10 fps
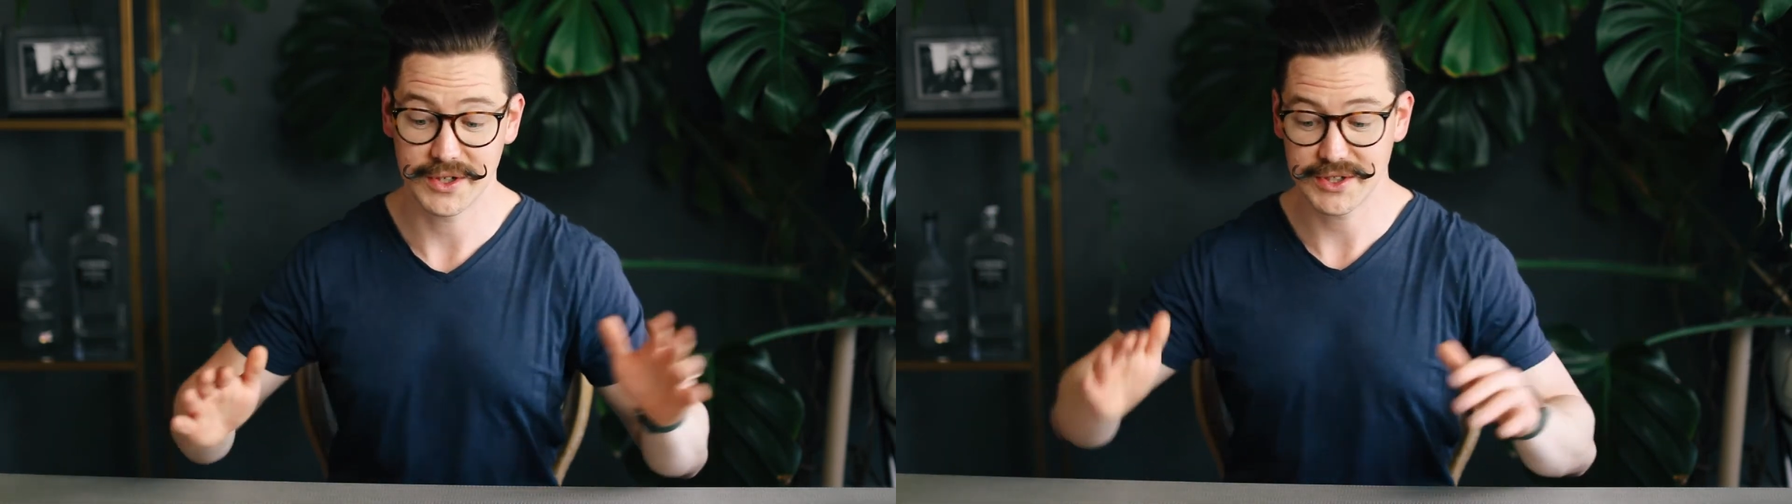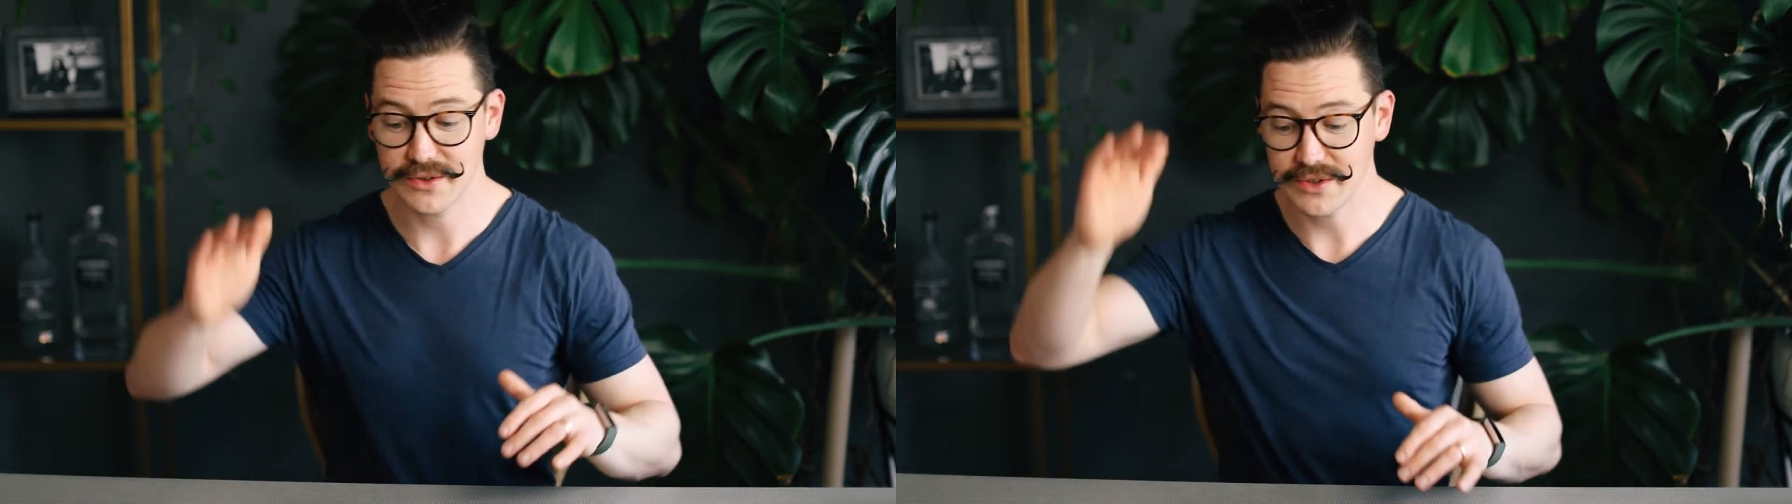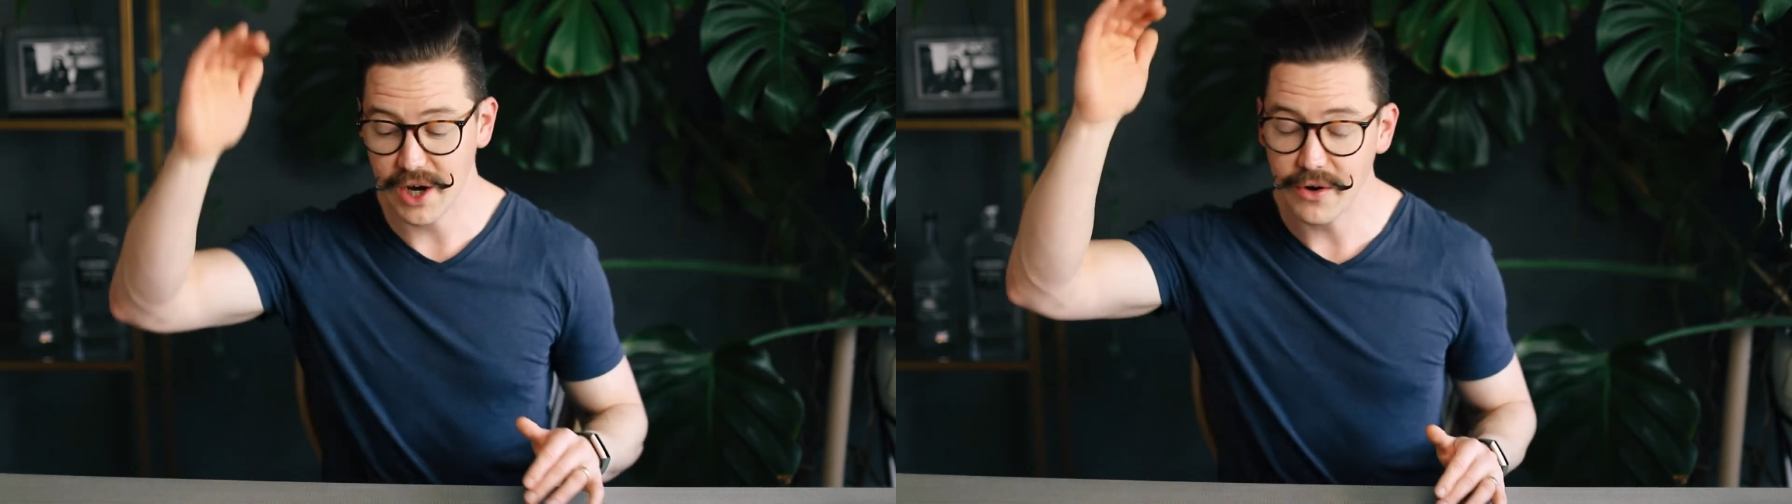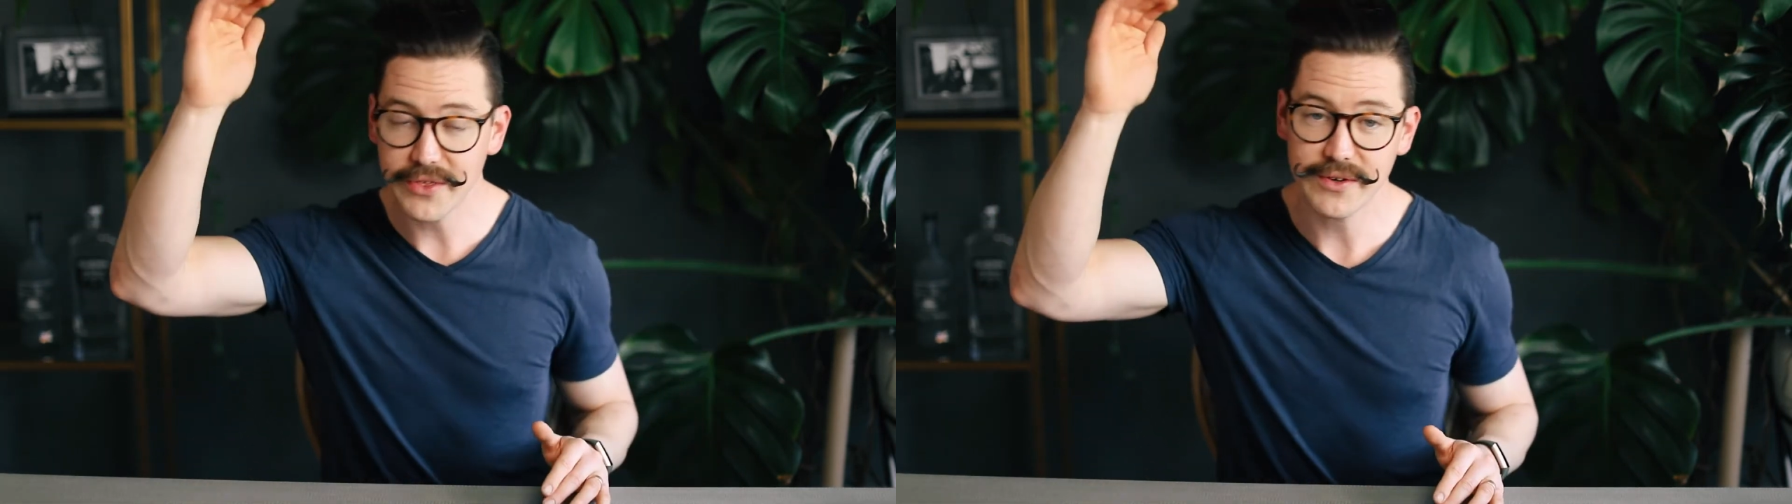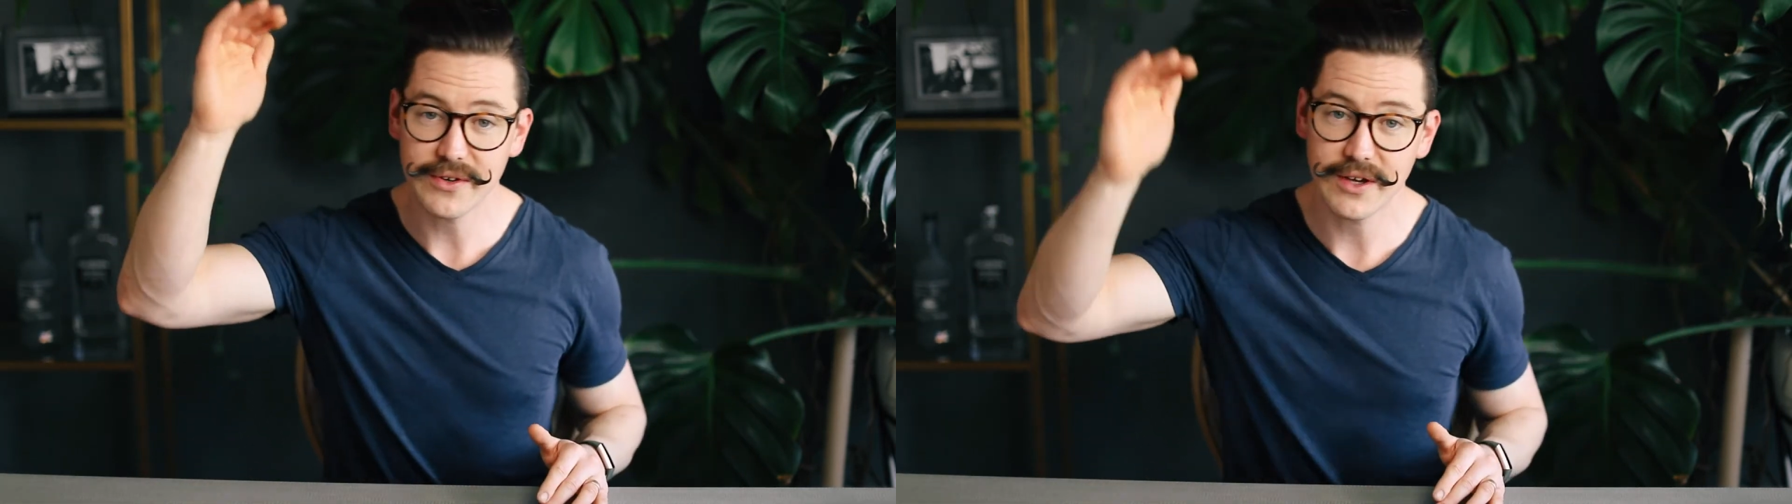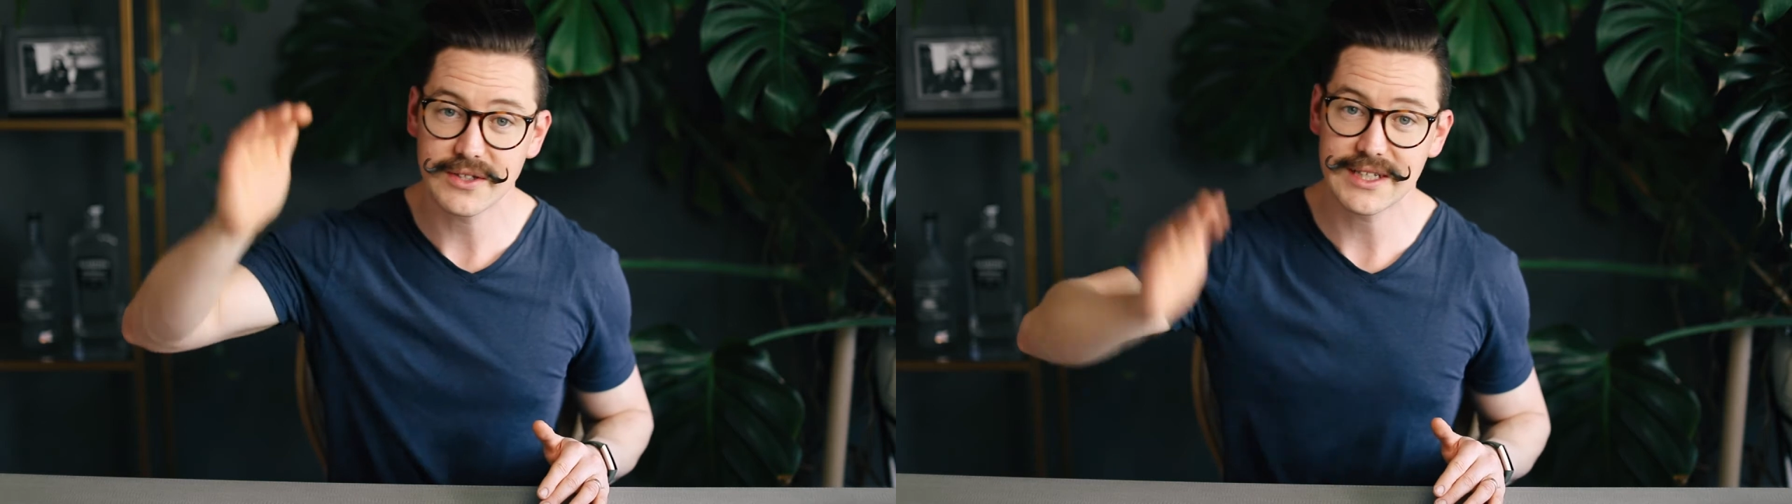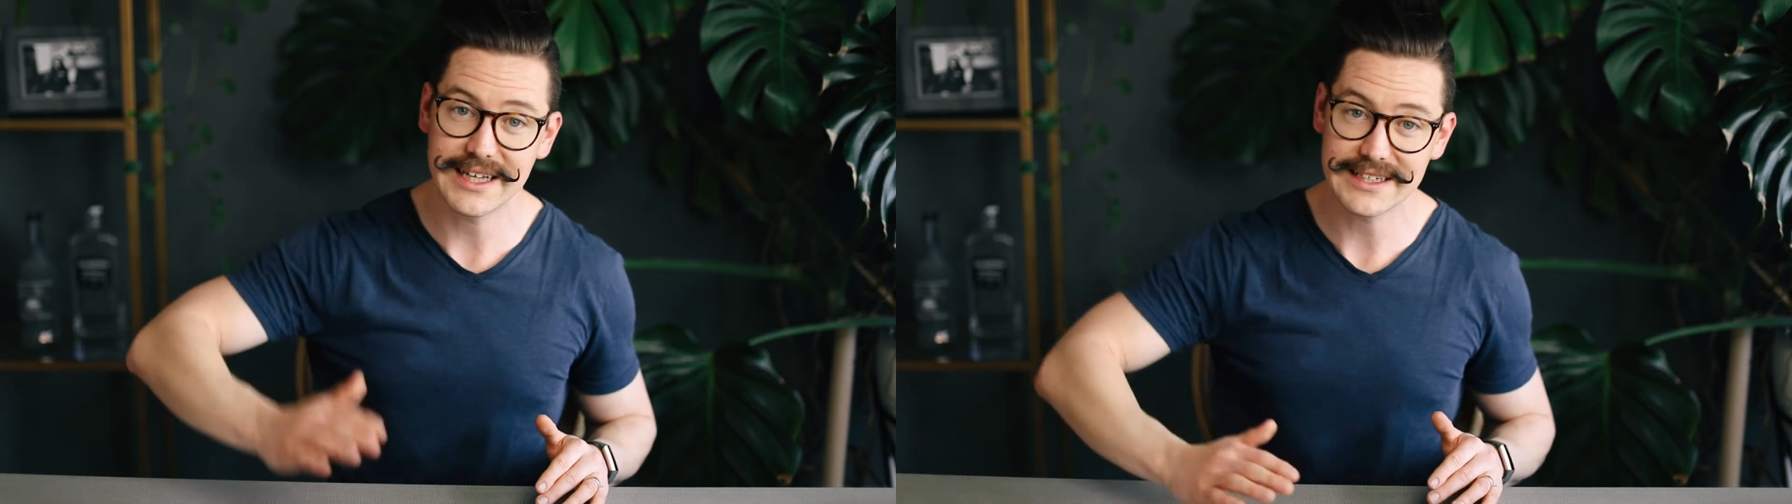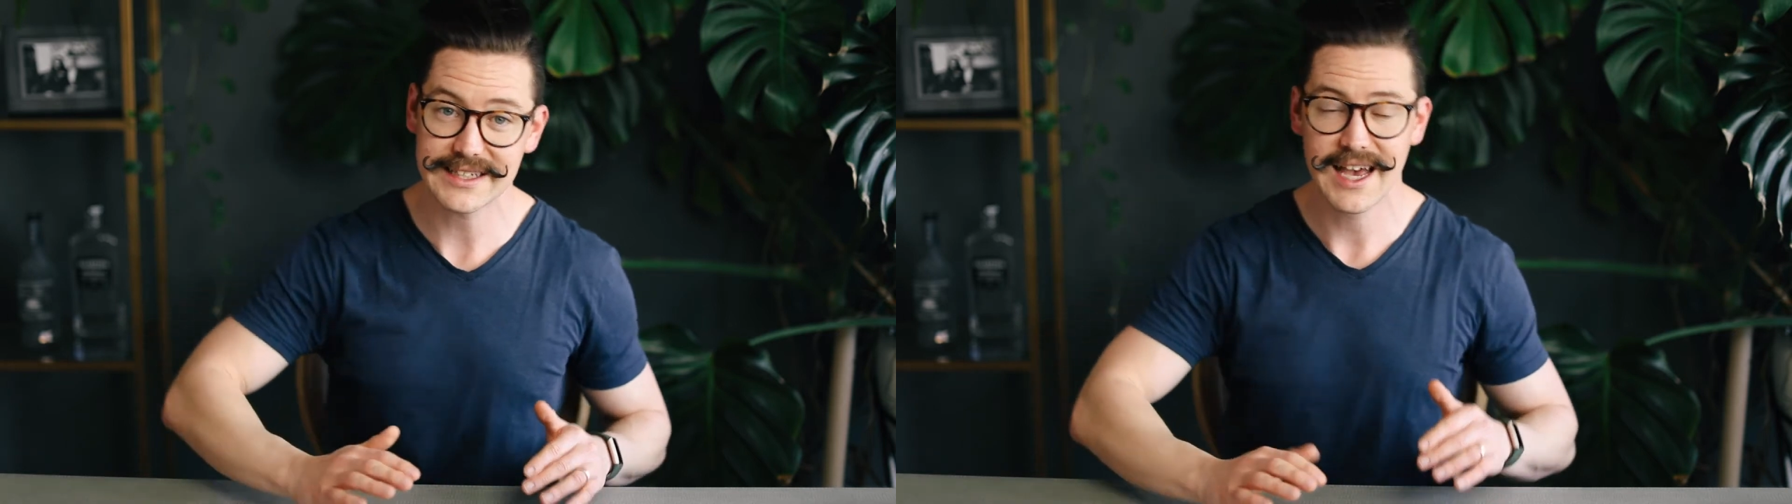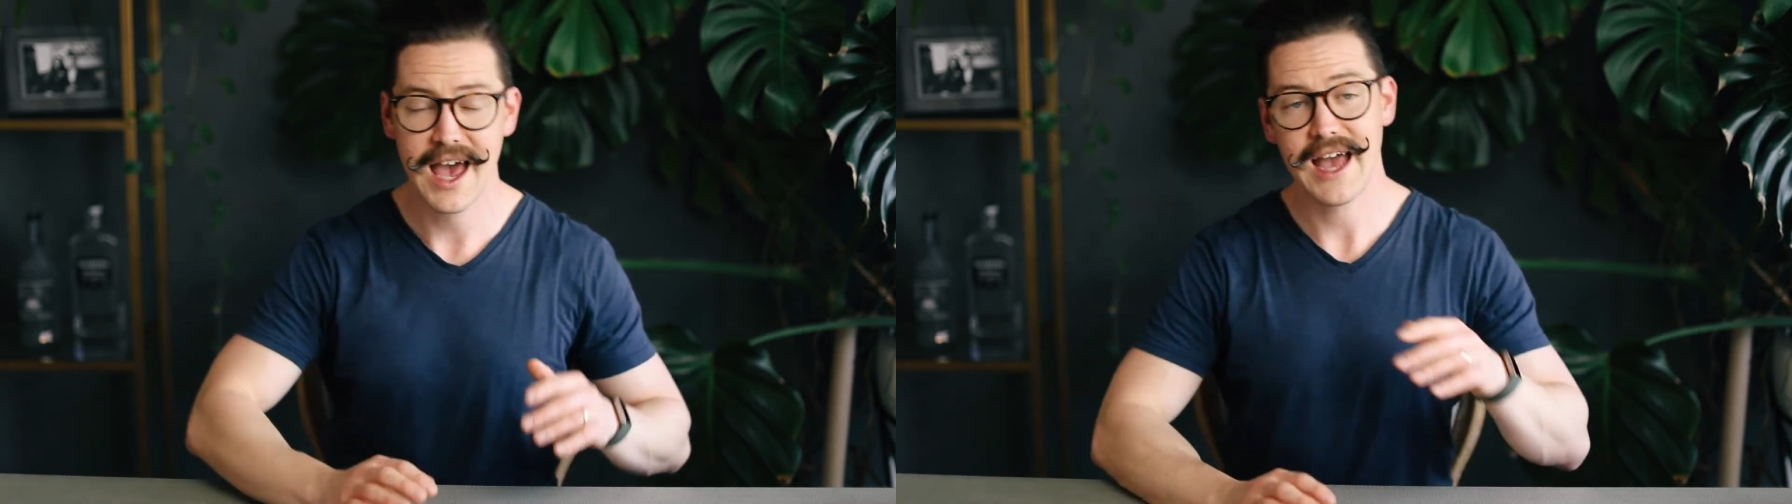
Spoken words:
So go through those lists